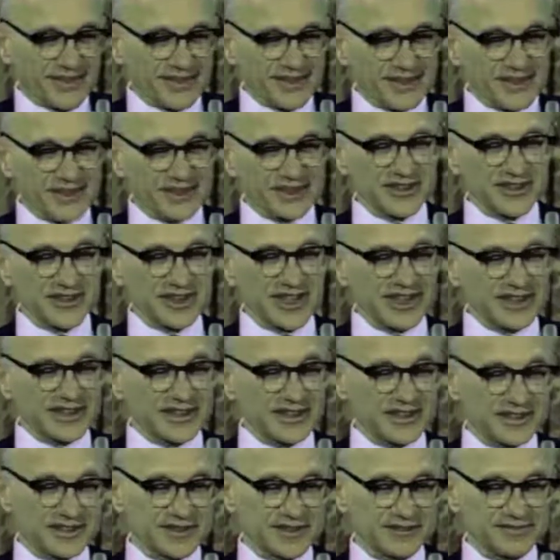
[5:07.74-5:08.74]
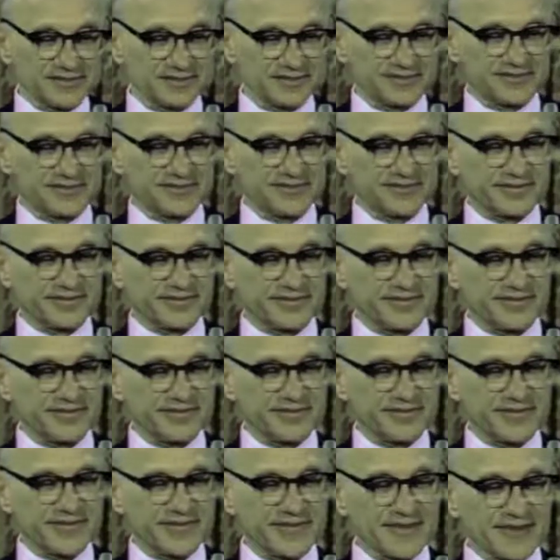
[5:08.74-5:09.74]
The second
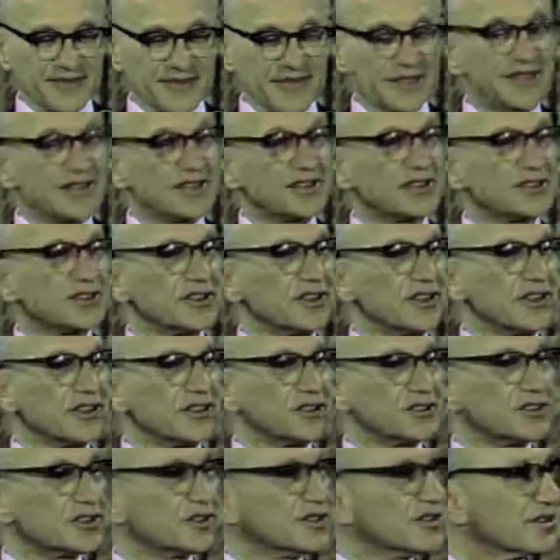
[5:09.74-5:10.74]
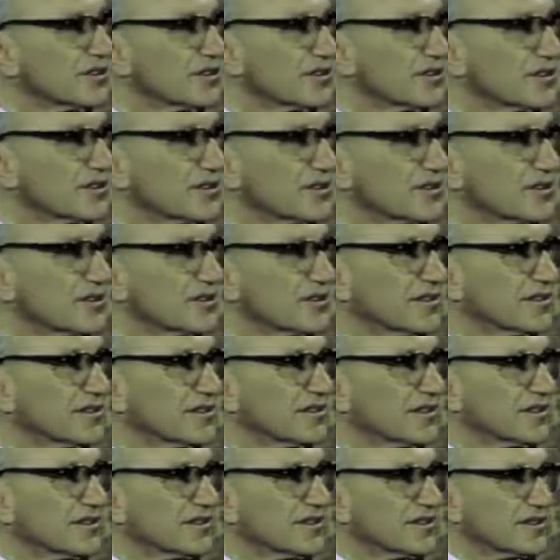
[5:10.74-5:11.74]
is the notion
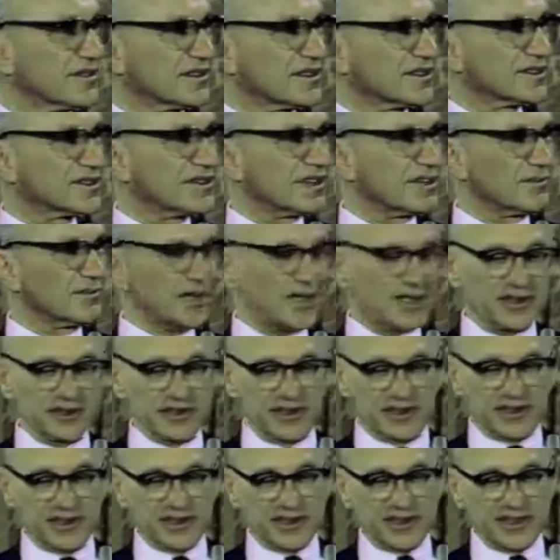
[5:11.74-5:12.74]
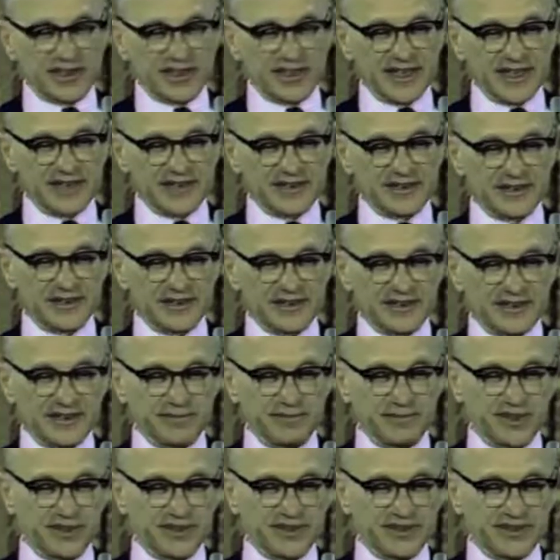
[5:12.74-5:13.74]
that somehow there are taxes on
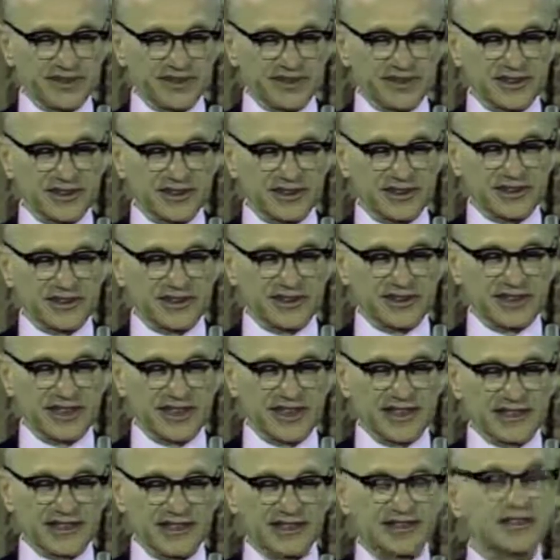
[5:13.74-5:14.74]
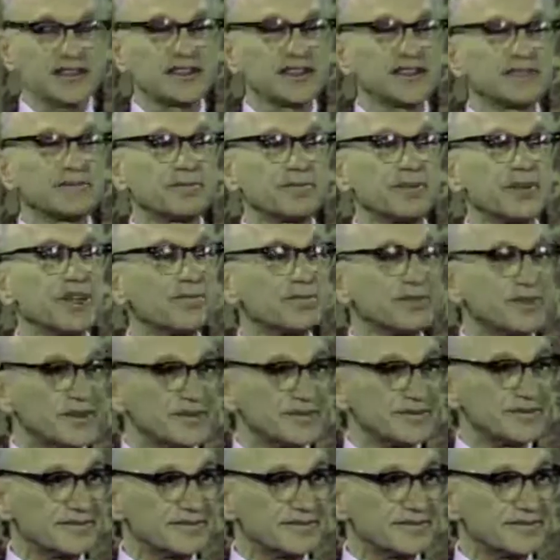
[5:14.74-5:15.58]
business and there are taxes on people.